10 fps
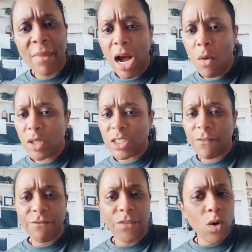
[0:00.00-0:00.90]
I was
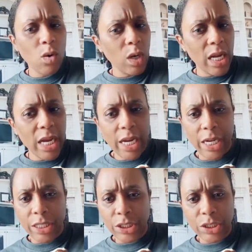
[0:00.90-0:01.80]

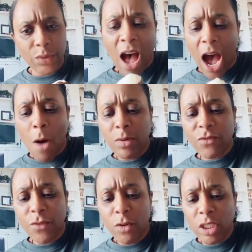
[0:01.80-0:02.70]
foolish. I
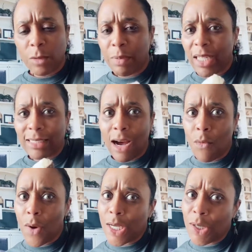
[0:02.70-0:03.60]
was foolish because I
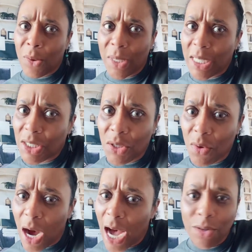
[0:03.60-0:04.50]
wasn't doing it
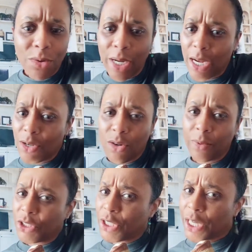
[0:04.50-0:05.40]
too. I knew that dude
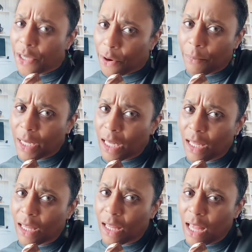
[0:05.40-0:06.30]
was cheating on me.
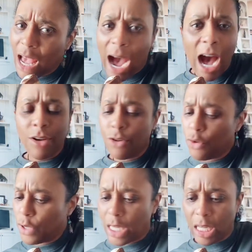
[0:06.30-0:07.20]
I knew